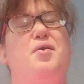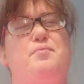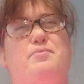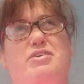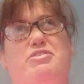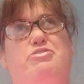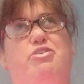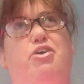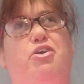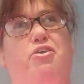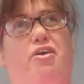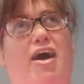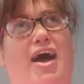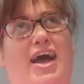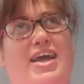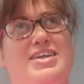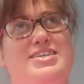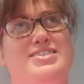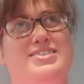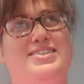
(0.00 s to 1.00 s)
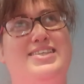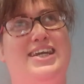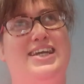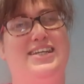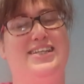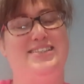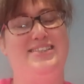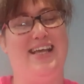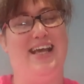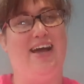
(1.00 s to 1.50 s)
before I
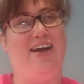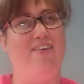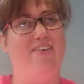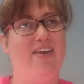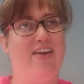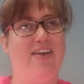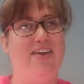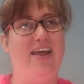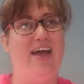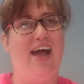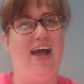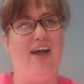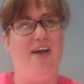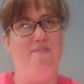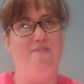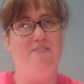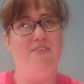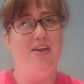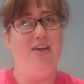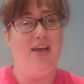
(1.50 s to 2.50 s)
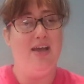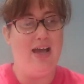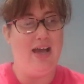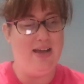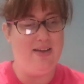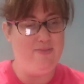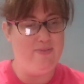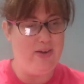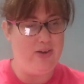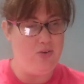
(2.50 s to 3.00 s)
sit down and
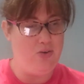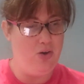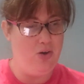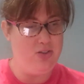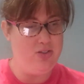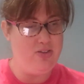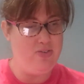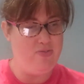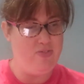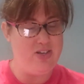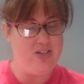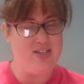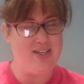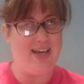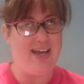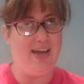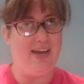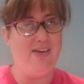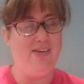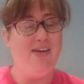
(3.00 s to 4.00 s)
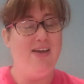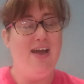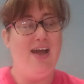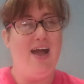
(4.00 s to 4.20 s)
record the video.